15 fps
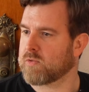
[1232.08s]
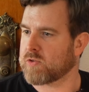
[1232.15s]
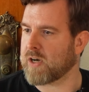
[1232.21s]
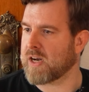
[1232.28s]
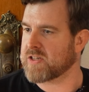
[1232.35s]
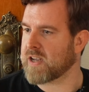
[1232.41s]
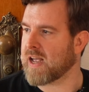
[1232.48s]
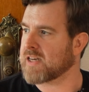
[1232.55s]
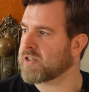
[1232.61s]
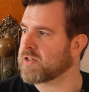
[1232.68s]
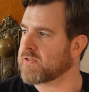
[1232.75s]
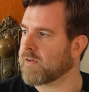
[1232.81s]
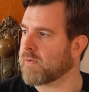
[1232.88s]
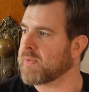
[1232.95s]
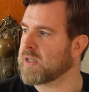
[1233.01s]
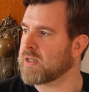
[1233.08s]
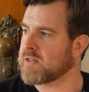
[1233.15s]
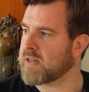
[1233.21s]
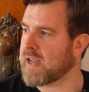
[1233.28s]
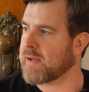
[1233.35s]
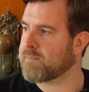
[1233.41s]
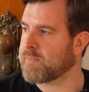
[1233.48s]
transactions from the
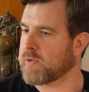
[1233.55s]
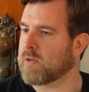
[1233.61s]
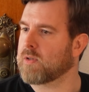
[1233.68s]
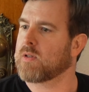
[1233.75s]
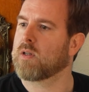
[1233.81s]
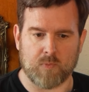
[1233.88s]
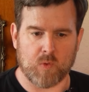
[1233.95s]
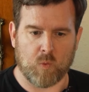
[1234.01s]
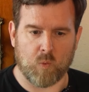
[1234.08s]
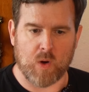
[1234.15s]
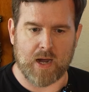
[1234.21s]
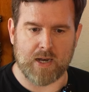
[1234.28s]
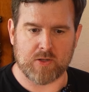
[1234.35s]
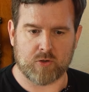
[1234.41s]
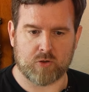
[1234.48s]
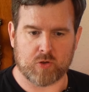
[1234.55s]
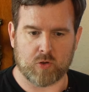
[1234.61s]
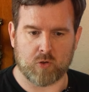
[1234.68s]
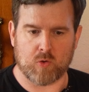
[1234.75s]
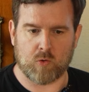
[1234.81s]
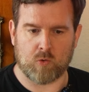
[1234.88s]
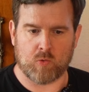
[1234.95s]
example, one
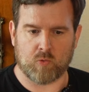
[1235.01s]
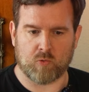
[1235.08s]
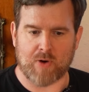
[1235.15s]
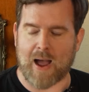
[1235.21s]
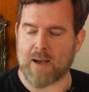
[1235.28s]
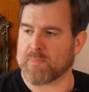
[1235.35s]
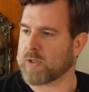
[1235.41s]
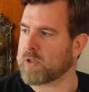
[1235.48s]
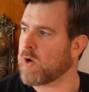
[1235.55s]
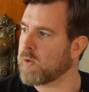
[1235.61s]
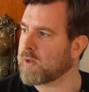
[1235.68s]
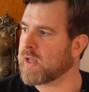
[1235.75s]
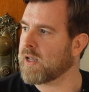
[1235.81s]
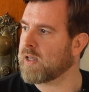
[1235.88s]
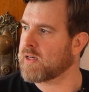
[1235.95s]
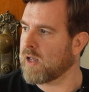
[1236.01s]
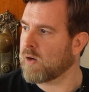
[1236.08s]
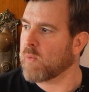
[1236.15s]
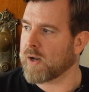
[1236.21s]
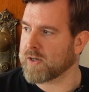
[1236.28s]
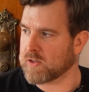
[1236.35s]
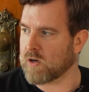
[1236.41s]
to wrap a token
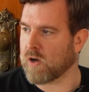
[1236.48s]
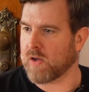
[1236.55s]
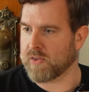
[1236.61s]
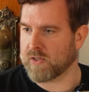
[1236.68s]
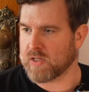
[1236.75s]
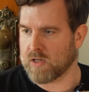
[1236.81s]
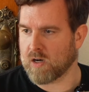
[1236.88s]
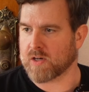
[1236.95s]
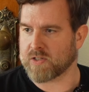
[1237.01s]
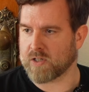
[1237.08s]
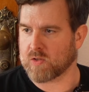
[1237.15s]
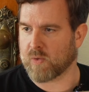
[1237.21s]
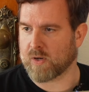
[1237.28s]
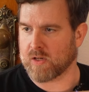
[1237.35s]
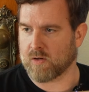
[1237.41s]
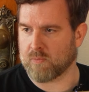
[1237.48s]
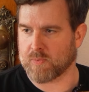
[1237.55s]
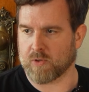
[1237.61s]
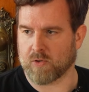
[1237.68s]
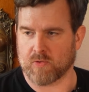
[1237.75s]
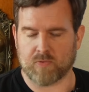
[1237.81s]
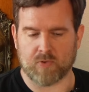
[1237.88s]
and one to call the ERC20
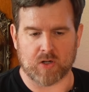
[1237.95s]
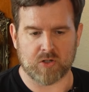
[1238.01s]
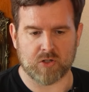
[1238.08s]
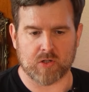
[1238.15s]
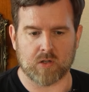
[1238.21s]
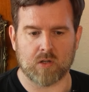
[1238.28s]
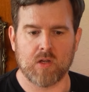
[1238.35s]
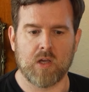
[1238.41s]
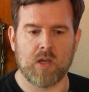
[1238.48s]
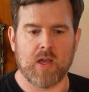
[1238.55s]
approve function.